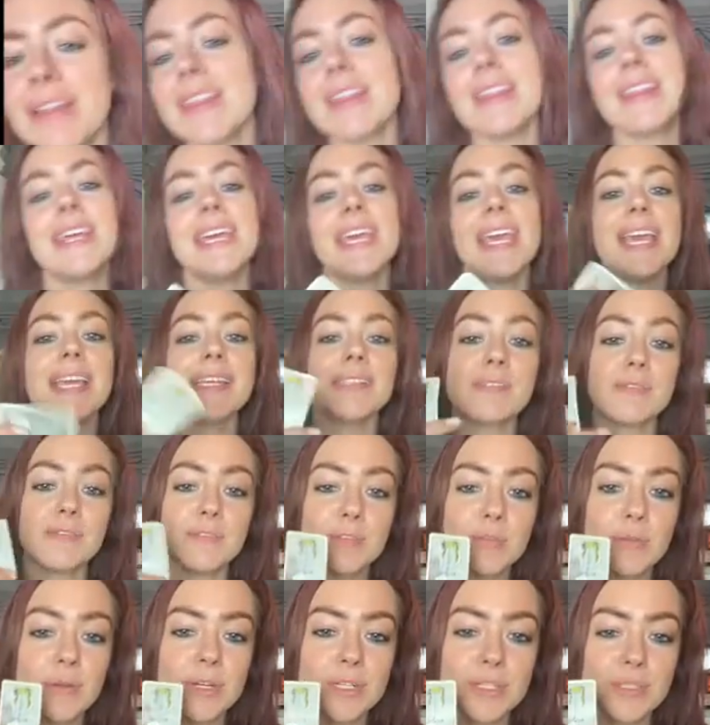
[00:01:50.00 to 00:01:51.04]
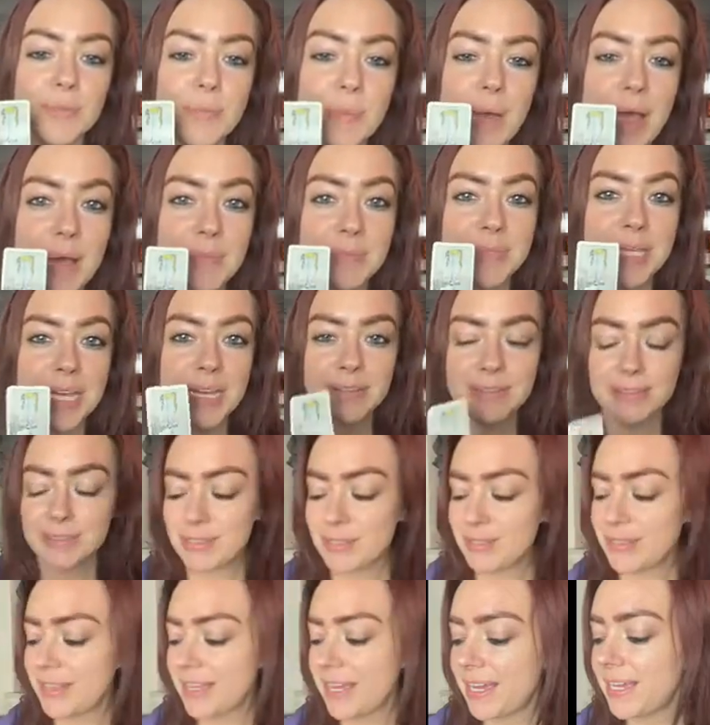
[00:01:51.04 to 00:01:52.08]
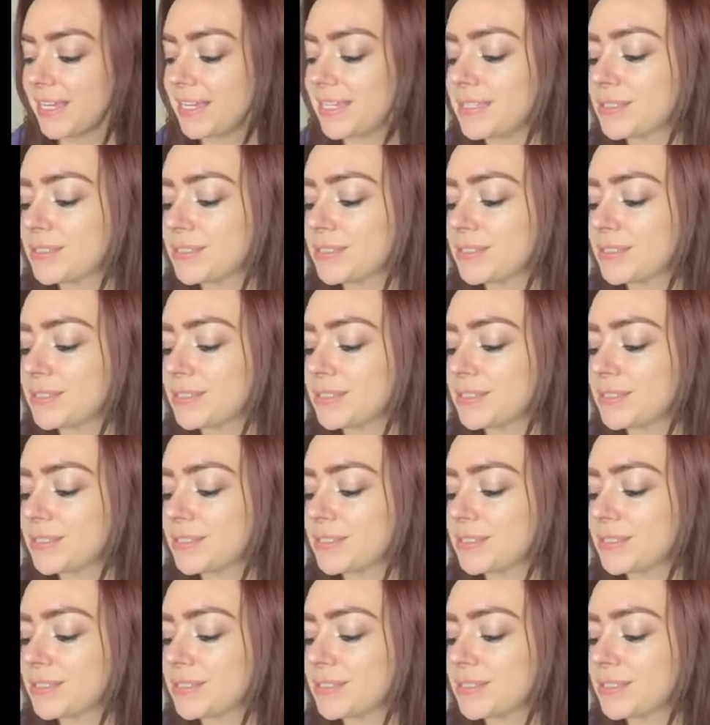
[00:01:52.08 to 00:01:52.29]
the Ace of Swords popped out, so that